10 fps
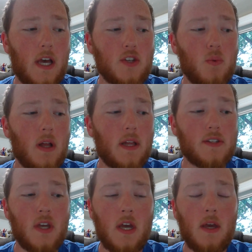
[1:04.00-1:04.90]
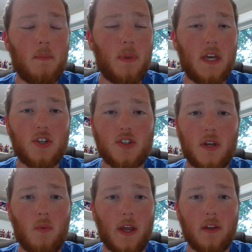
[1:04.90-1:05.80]
as well as being just
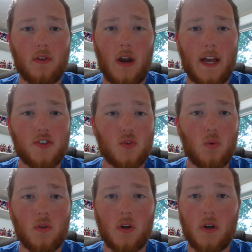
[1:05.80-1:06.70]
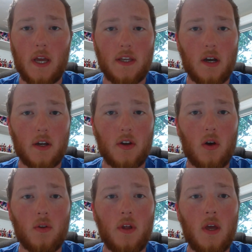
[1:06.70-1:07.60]
a regular high schooler, a young
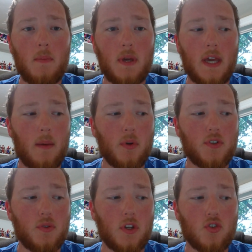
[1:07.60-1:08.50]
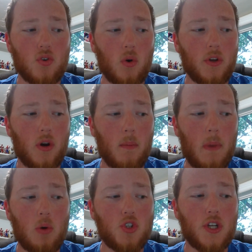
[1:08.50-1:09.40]
adult, being able to control your
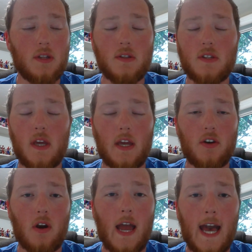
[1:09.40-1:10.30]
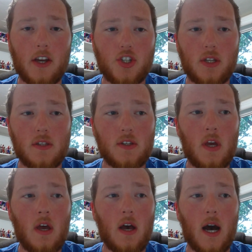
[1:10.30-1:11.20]
emotions and your actions
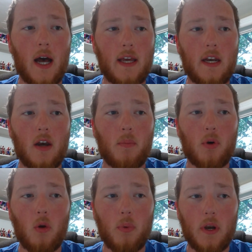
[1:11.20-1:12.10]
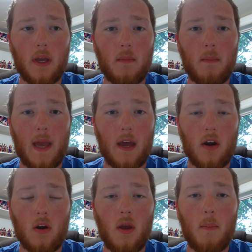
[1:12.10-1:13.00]
in an appropriate
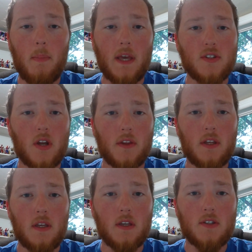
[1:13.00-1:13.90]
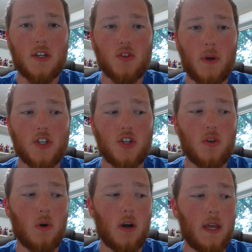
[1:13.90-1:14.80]
manner based on the situation
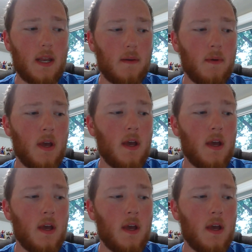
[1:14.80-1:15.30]
you are in.